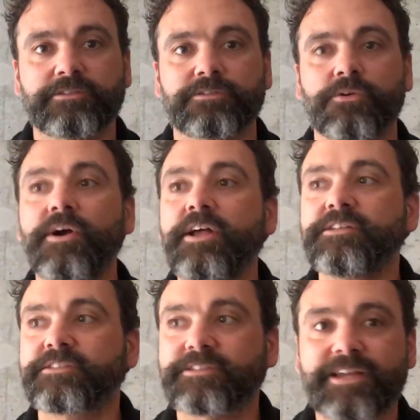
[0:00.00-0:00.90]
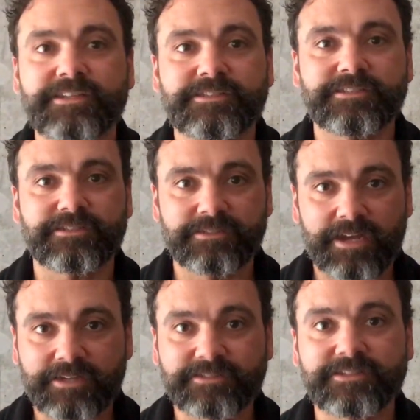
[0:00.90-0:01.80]
So stay
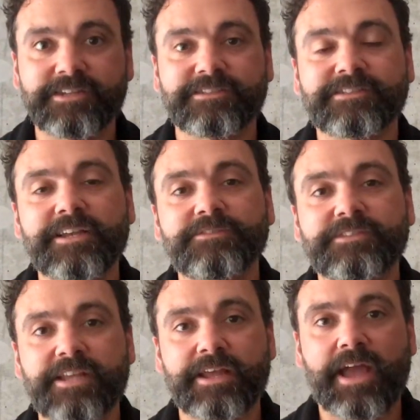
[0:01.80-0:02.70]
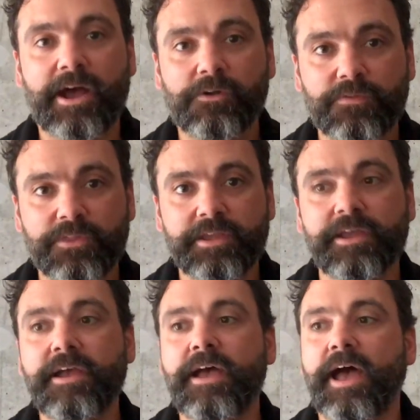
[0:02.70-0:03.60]
safe, stay
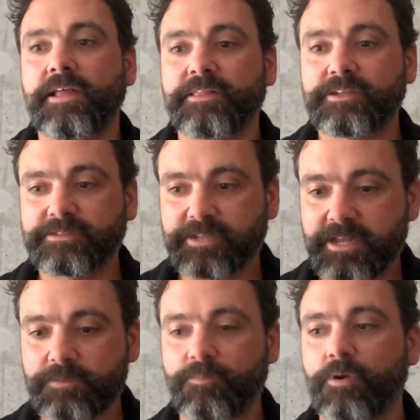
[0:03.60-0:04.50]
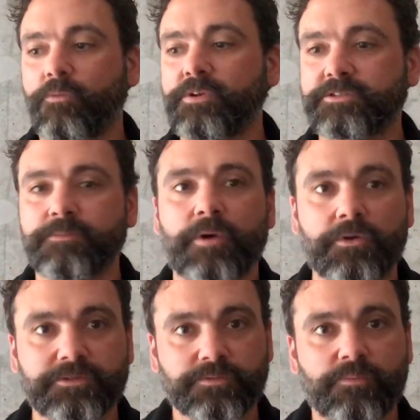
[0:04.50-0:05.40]
healthy, and let's keep our wits
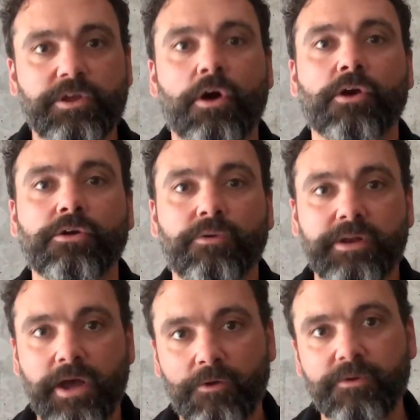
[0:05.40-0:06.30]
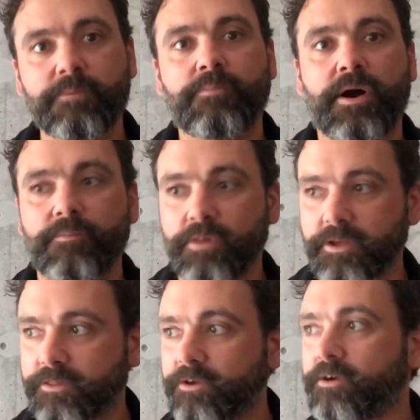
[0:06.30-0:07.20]
about us when we are going out in the
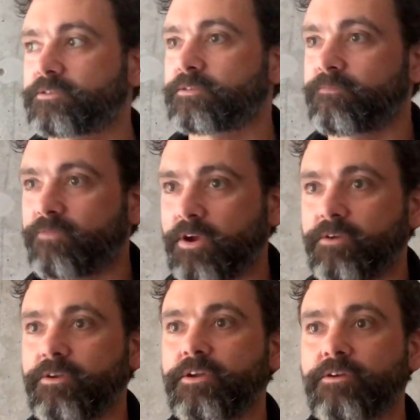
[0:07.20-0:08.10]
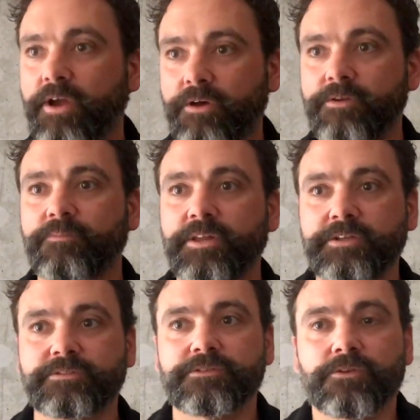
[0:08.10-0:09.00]
public. There are some very crowded
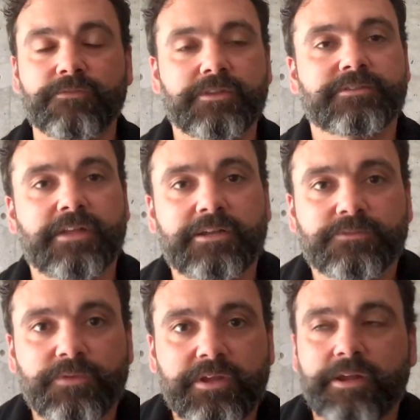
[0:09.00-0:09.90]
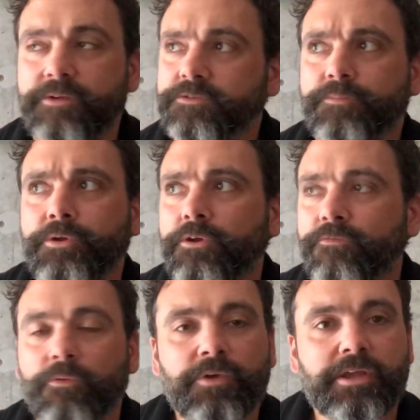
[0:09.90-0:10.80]
places over this last weekend. It was a
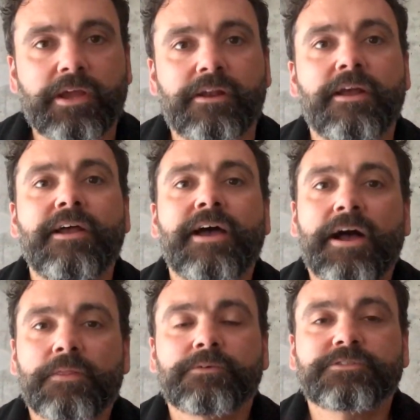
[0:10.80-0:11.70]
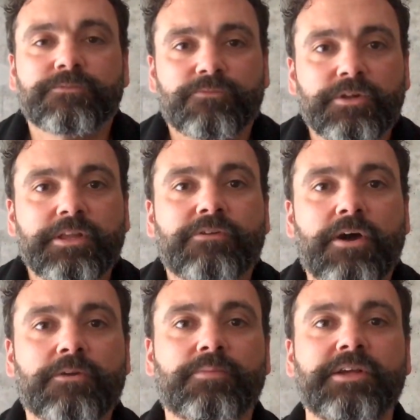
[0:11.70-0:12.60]
beautiful weekend, and there were some really
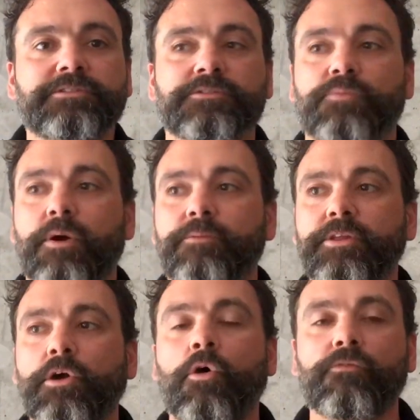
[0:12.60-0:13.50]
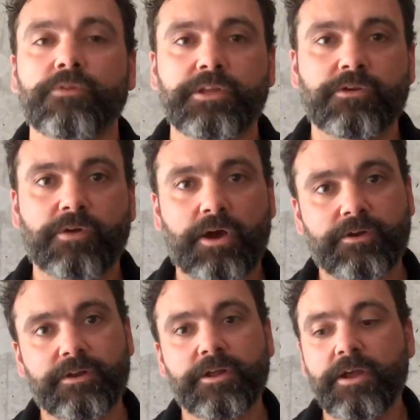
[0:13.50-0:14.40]
crowded places, probably overly
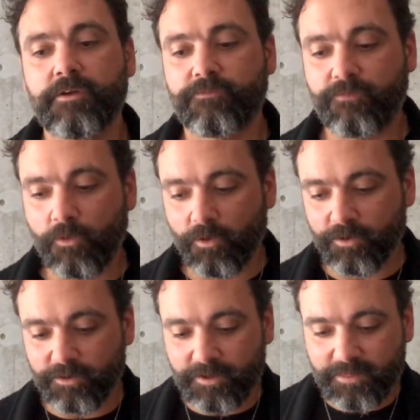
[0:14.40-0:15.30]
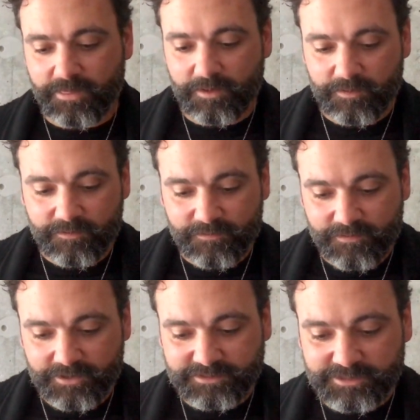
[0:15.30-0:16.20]
crowded for
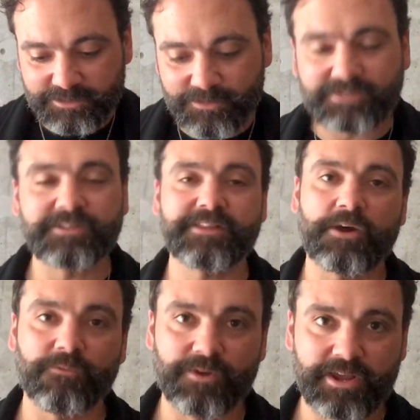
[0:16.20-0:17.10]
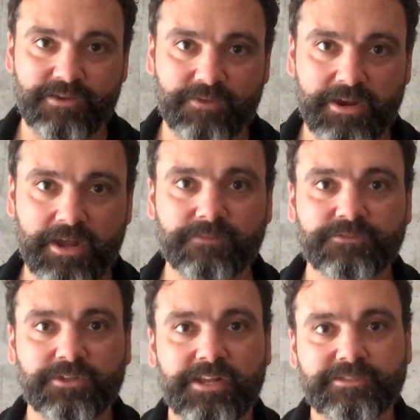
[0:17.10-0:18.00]
the situation that we're in right now.
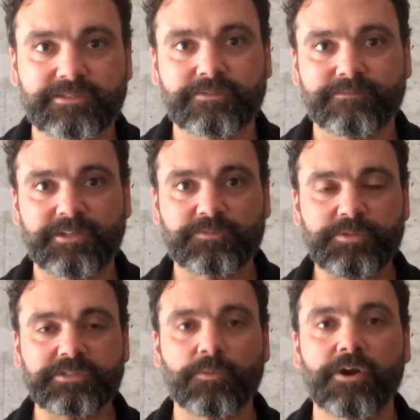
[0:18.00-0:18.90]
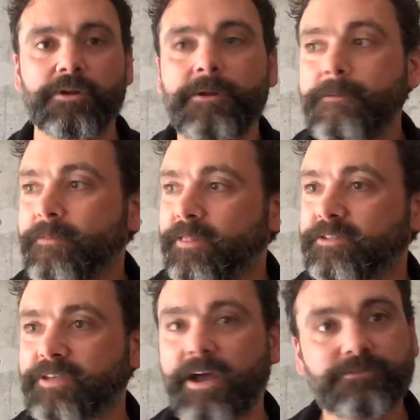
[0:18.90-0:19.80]
So let's be smart,
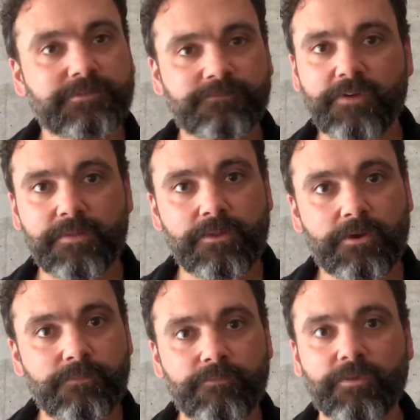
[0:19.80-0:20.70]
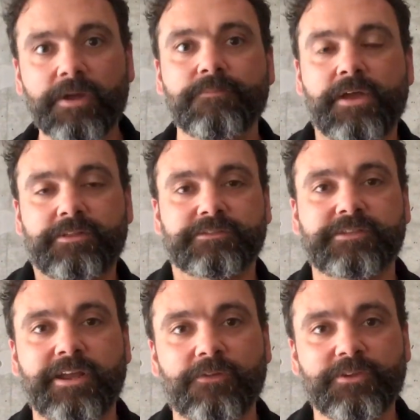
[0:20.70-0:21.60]
let's have some fun though, right? And let's
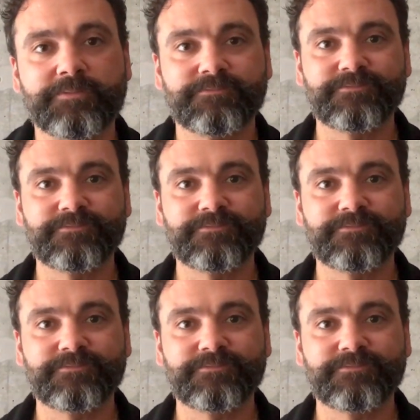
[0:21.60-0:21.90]
stay healthy.